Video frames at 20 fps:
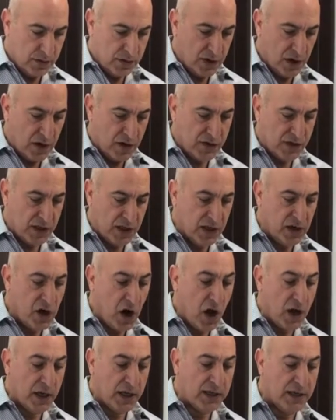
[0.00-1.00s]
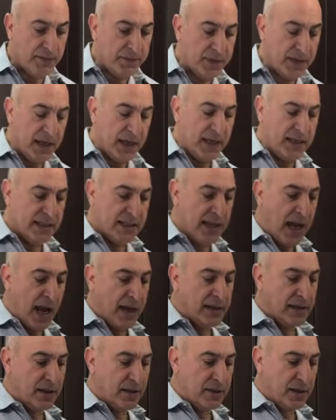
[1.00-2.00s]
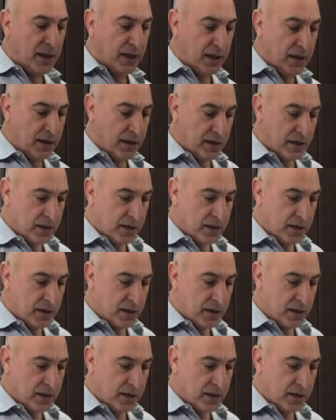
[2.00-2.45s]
toss the garlic inside the